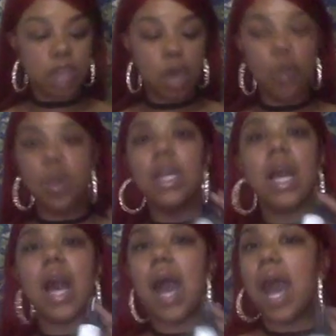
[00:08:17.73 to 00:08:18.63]
So
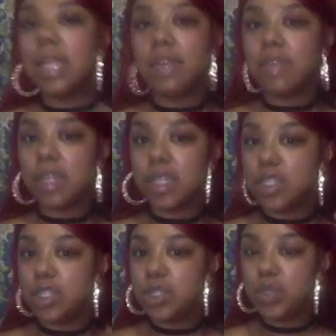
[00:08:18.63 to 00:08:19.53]
I love a good
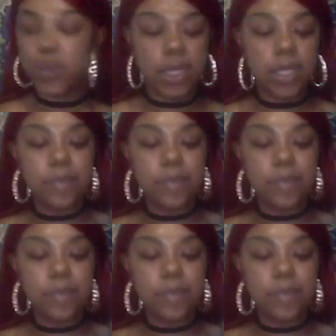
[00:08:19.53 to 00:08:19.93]
dewy.